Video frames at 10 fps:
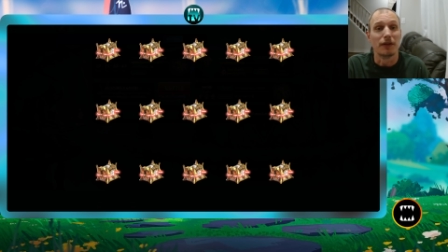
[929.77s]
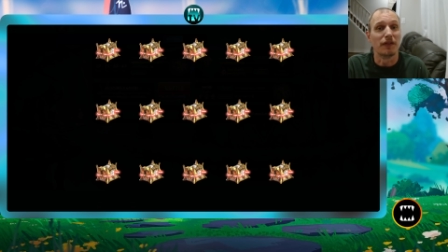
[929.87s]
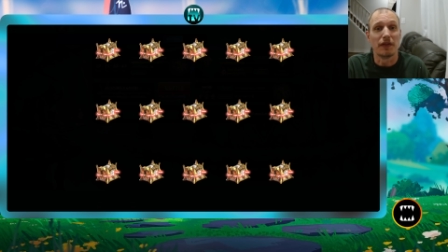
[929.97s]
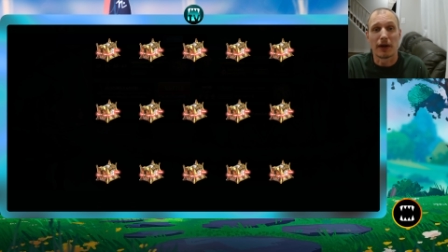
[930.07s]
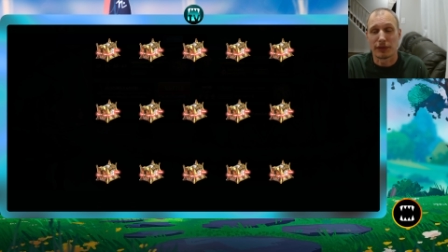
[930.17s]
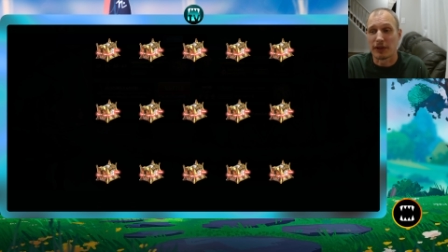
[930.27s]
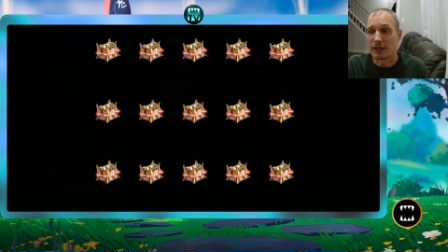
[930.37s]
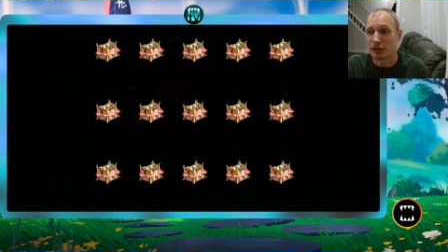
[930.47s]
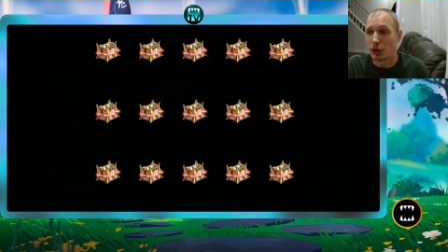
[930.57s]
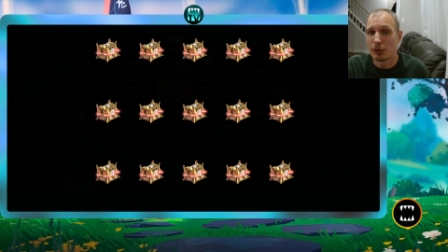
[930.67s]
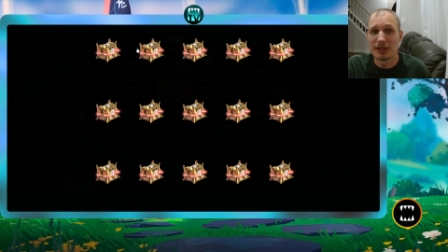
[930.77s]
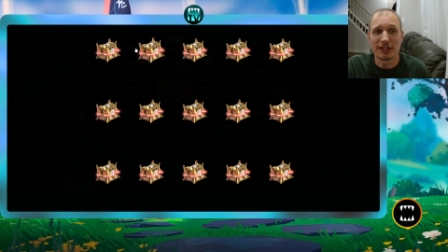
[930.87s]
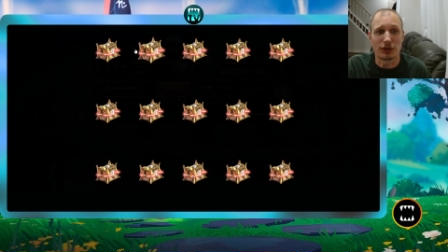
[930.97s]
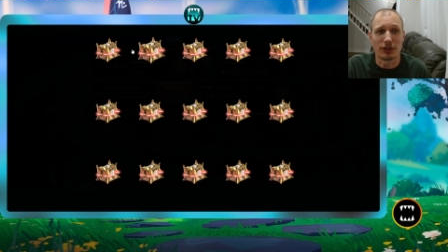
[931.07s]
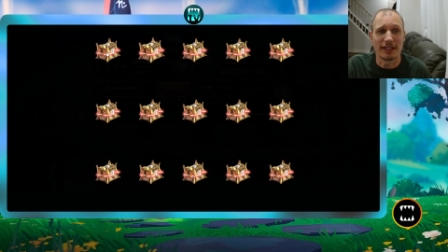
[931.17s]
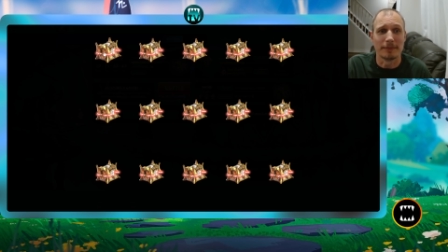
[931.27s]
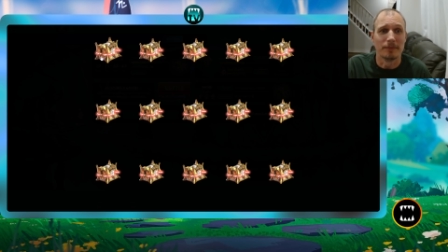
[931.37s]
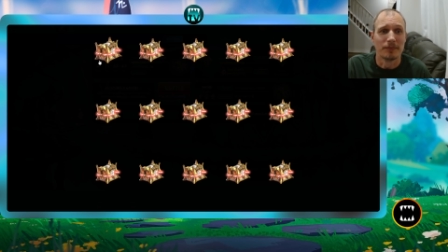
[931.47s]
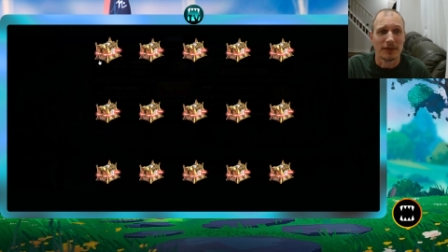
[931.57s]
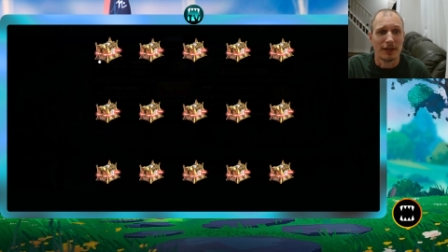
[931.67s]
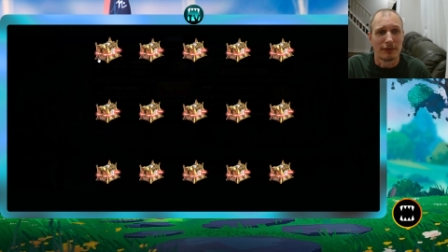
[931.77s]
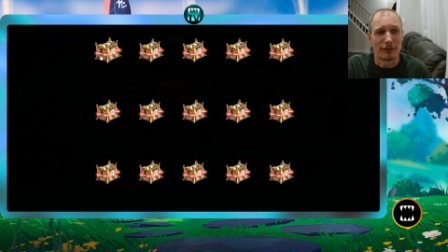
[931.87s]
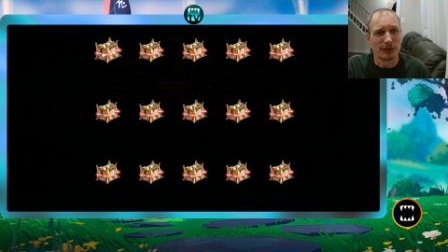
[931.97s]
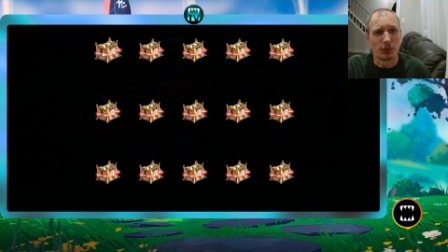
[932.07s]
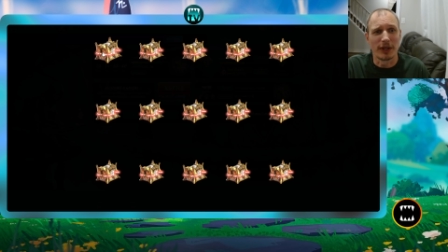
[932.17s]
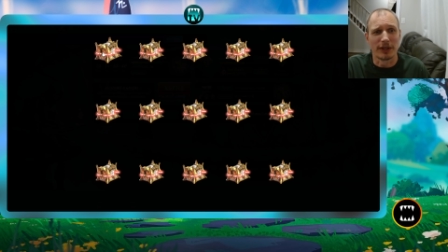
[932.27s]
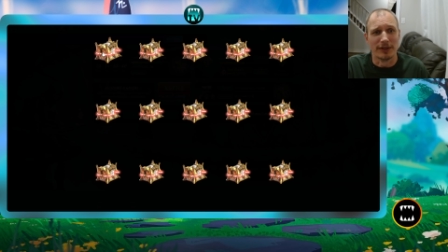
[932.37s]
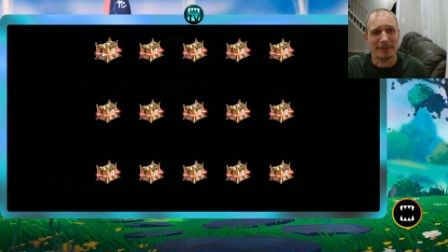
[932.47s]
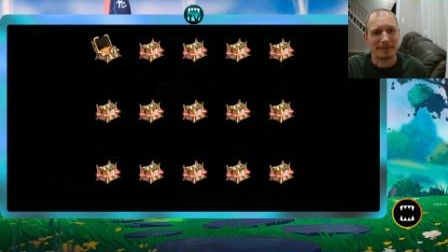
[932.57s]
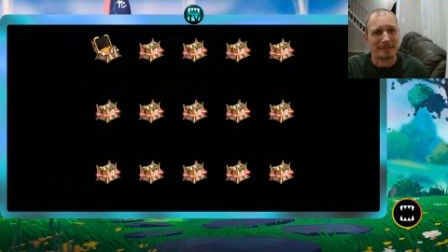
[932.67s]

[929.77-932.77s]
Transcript: Nothing. Totally clean. Feels weird.